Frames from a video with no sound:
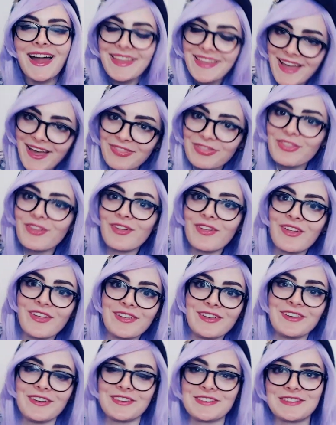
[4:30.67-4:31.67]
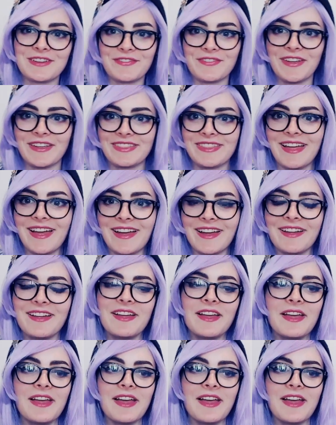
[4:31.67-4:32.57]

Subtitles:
Arigato," you know, stuff like that.